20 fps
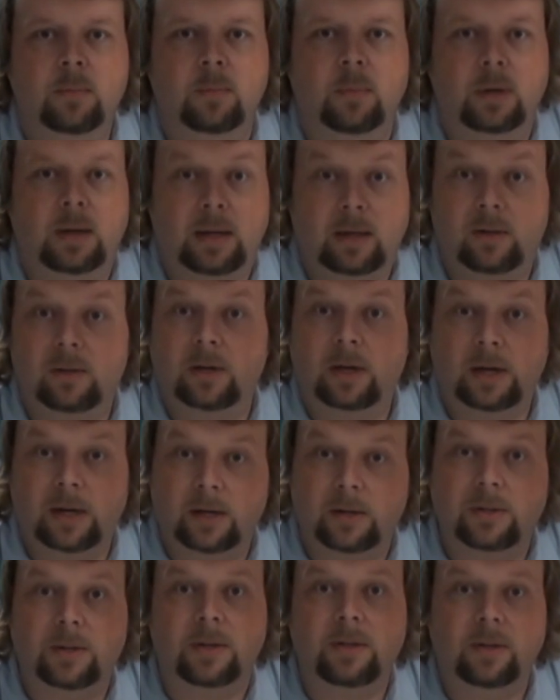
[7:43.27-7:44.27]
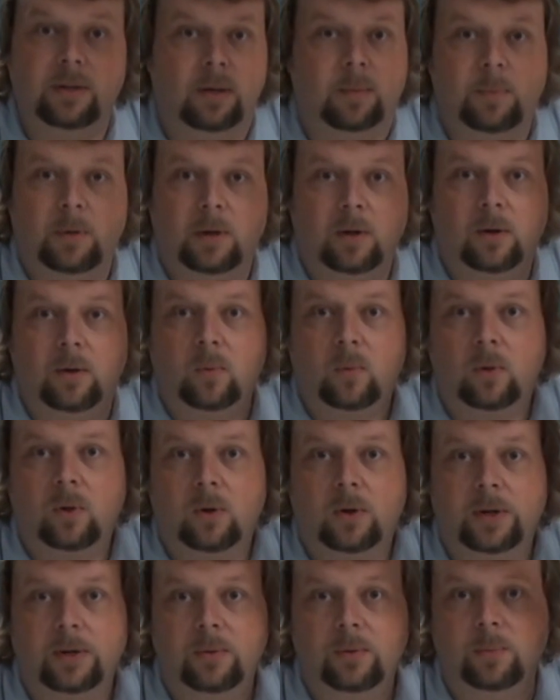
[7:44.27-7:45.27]
but I'll guarantee you I'm not gonna
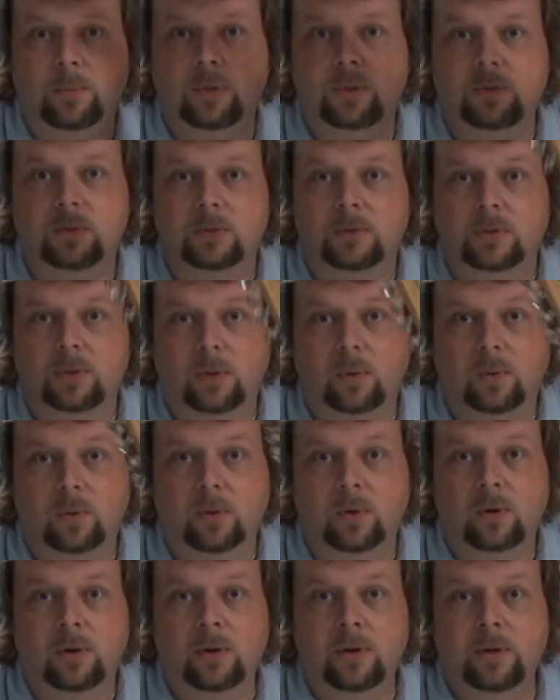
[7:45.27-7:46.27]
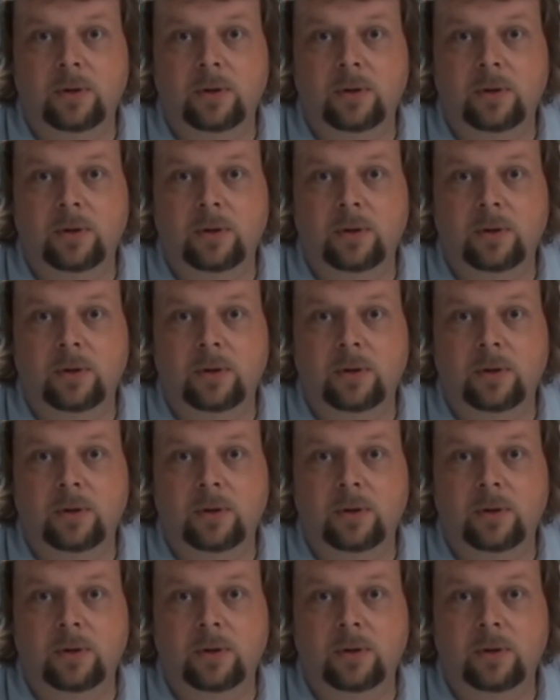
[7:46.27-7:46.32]
walk into a music store